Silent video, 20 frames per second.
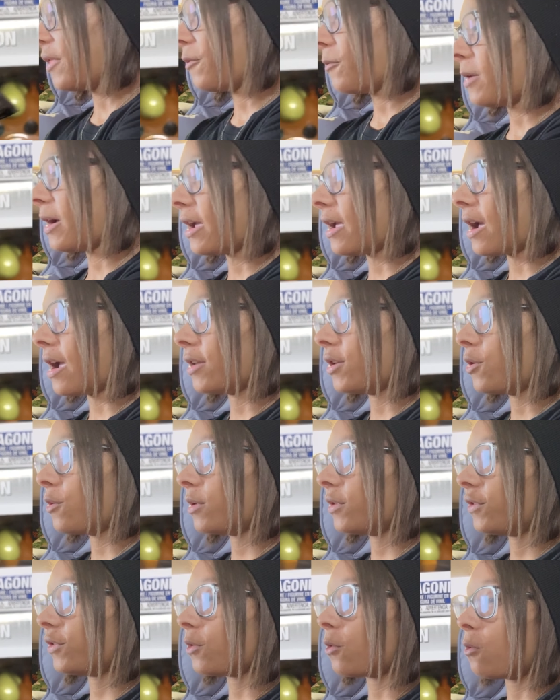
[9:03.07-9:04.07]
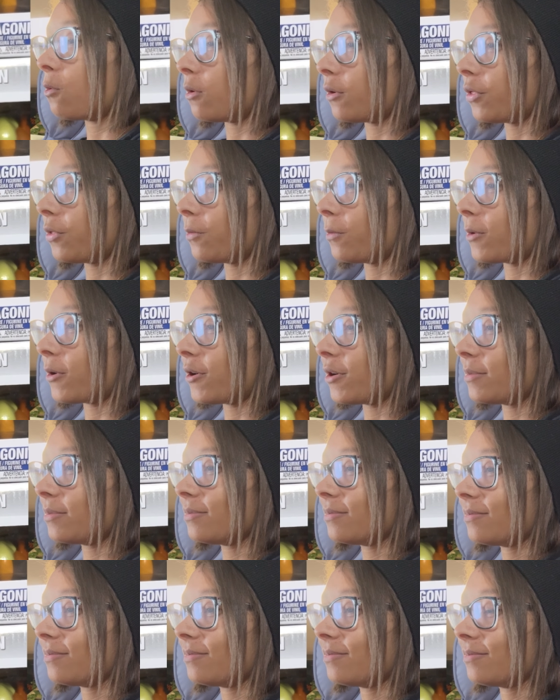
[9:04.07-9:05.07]
the way, I know it's
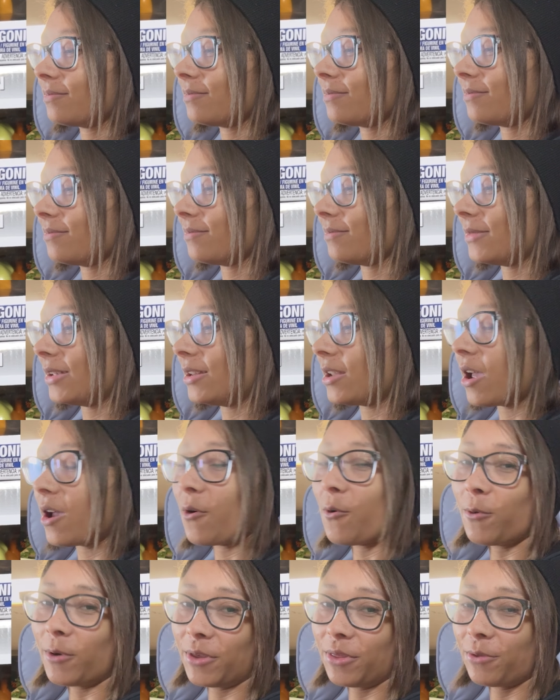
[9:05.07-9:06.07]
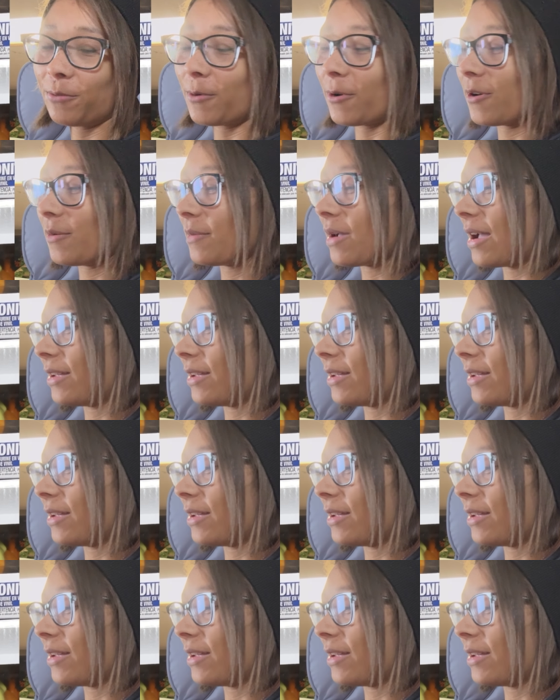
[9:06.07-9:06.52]
Orthworm and not Oithworm.